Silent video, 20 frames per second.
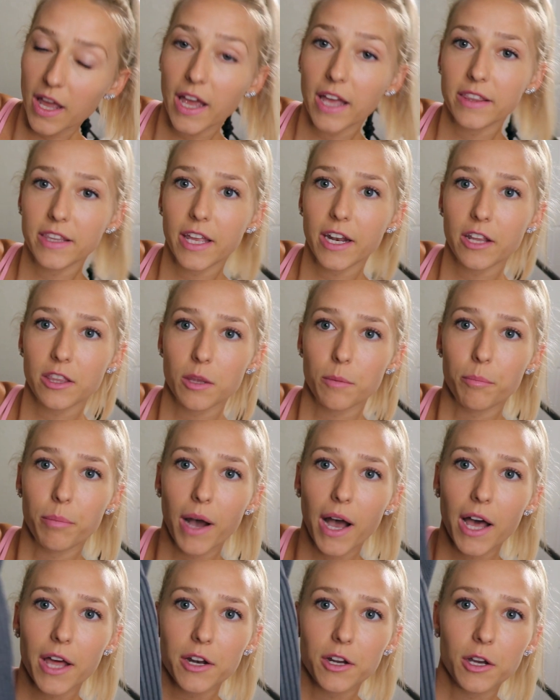And then at the
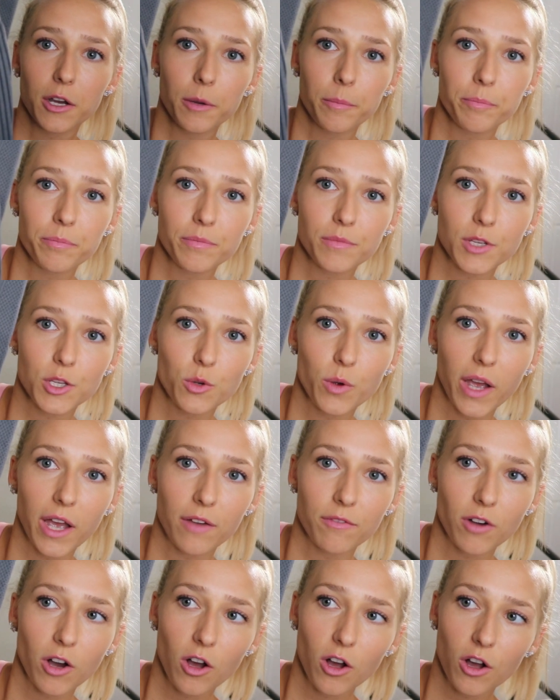bottom, you
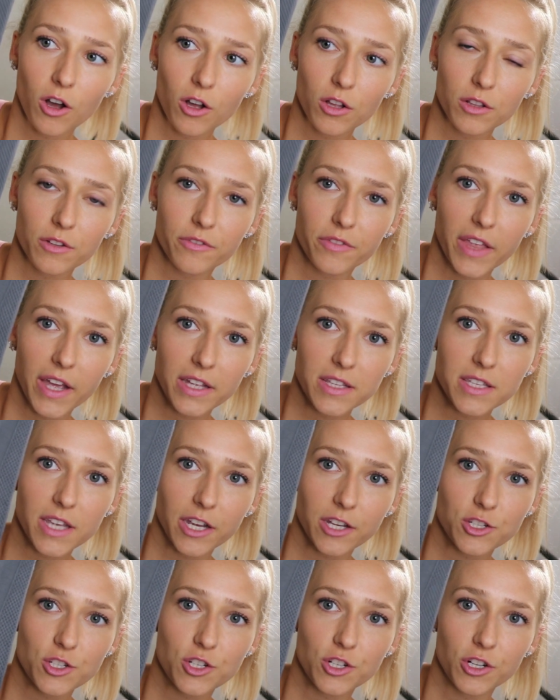have all of that
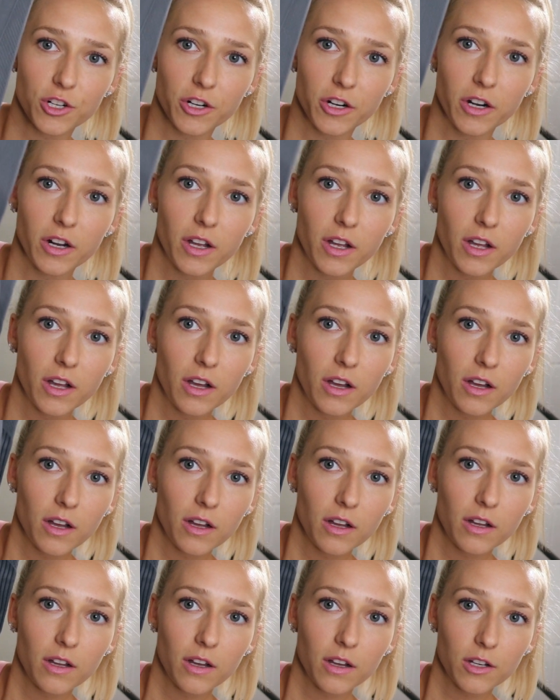texture
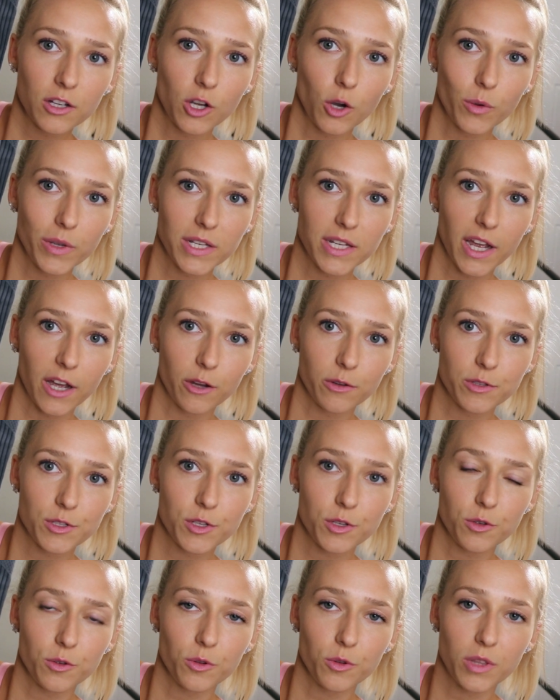going down
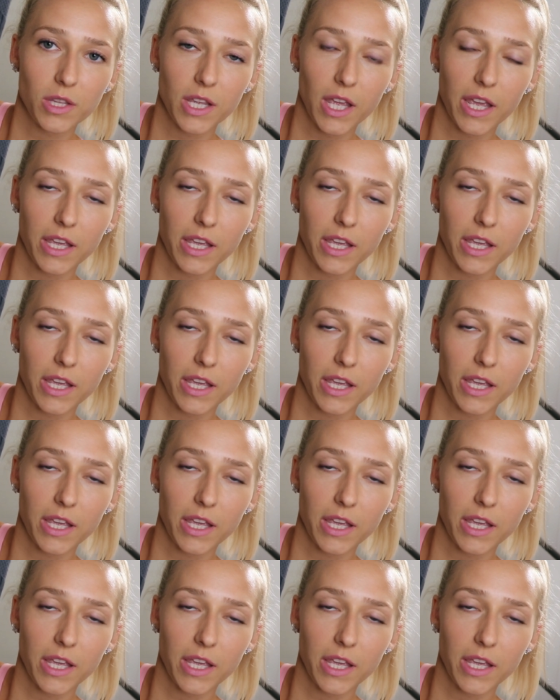to the